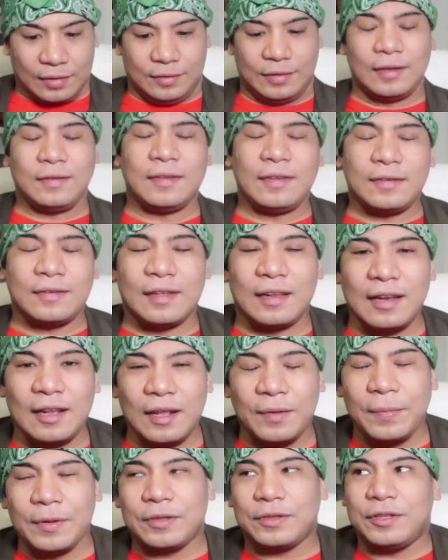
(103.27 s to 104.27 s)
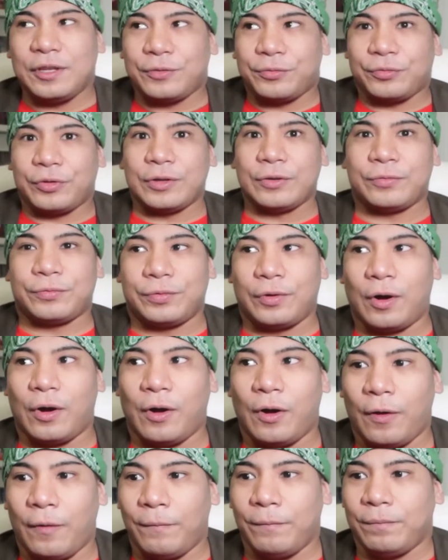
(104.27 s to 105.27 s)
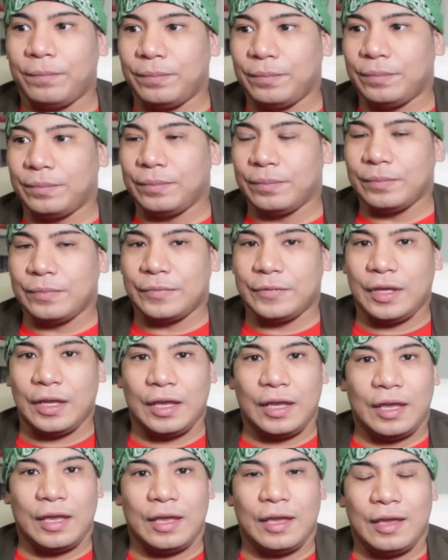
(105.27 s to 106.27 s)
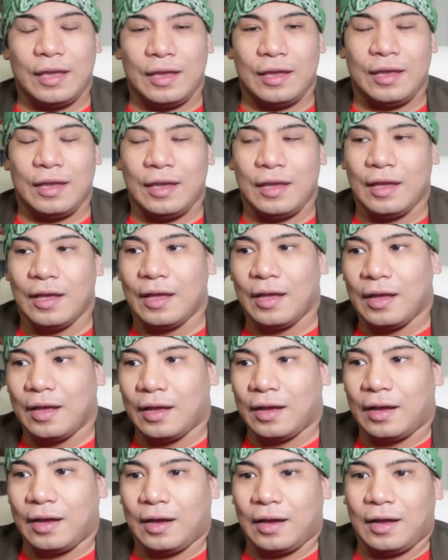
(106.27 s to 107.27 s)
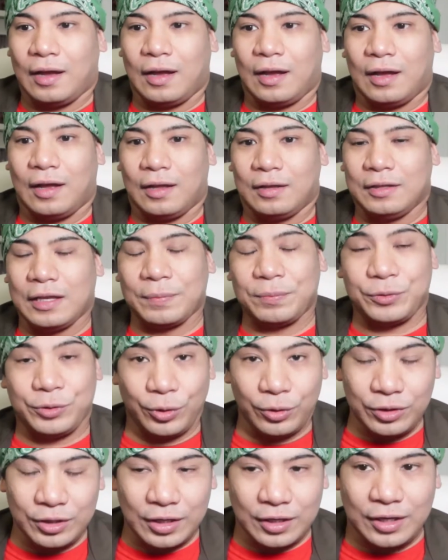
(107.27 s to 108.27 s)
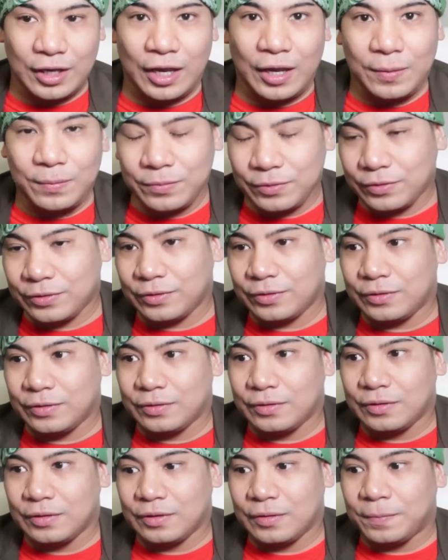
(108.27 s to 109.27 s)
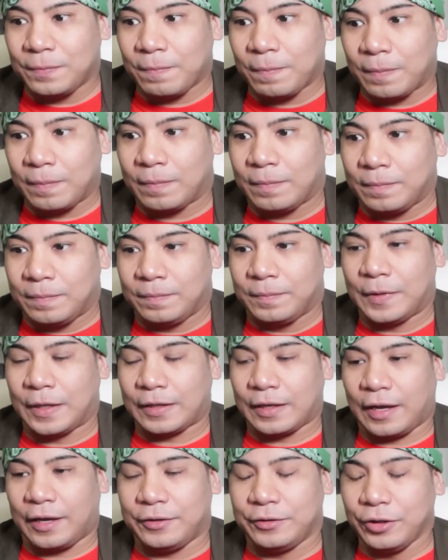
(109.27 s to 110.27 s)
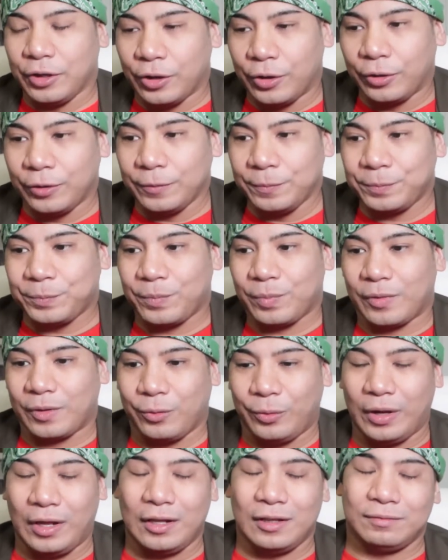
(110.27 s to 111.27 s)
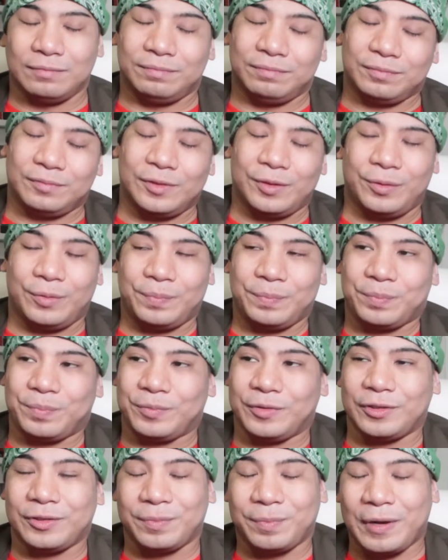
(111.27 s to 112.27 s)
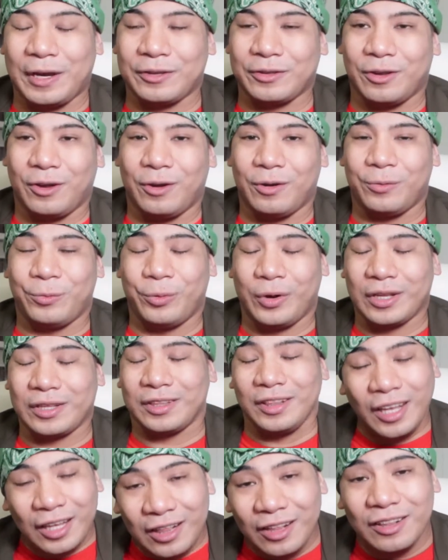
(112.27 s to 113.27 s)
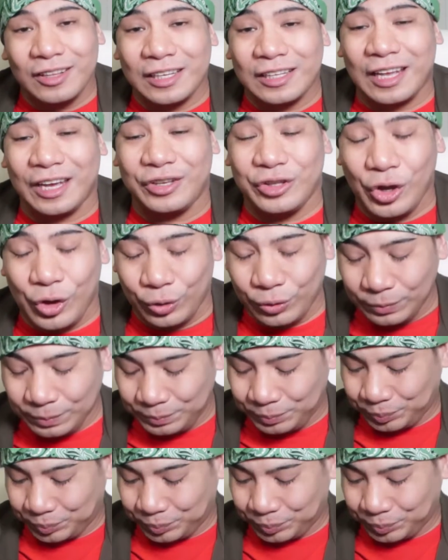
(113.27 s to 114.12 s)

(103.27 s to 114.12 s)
This is a little bit different from the uh, Neptunia games that I know, well, despite of what little that I know.